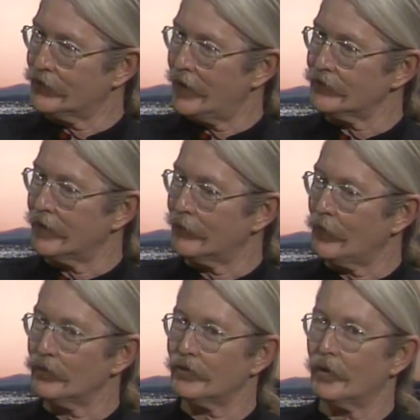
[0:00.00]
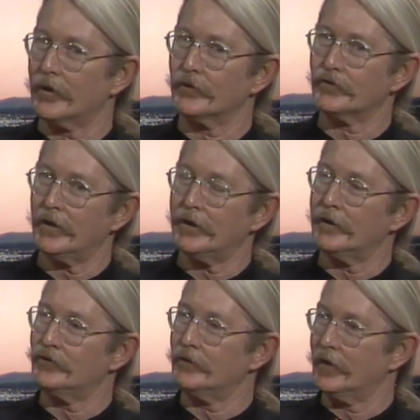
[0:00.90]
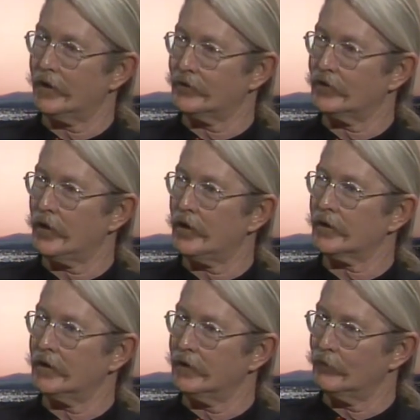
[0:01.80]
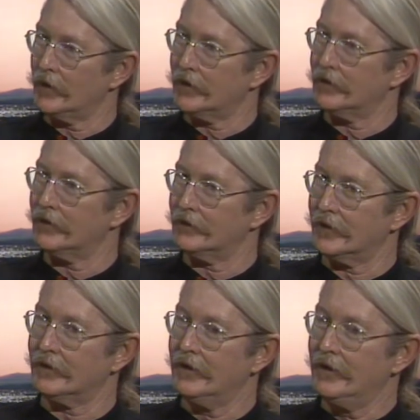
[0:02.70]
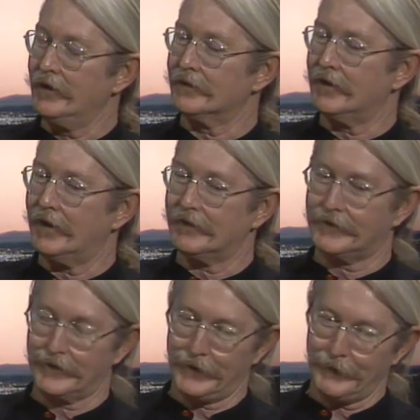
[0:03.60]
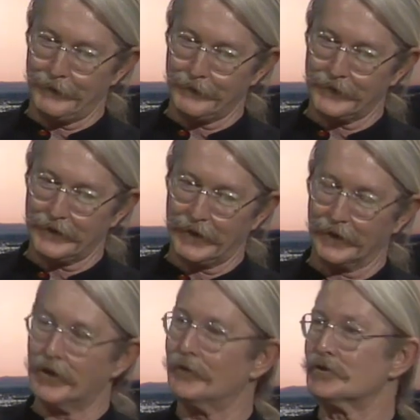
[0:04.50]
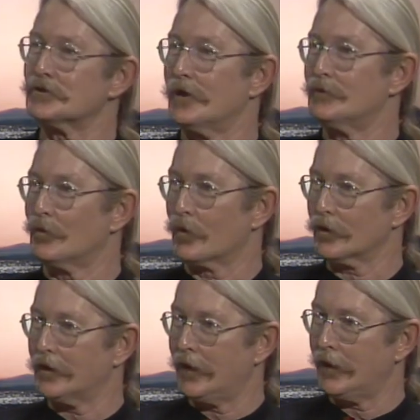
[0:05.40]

It sounds like most of what you're saying is you got to talk and making it that love is something you work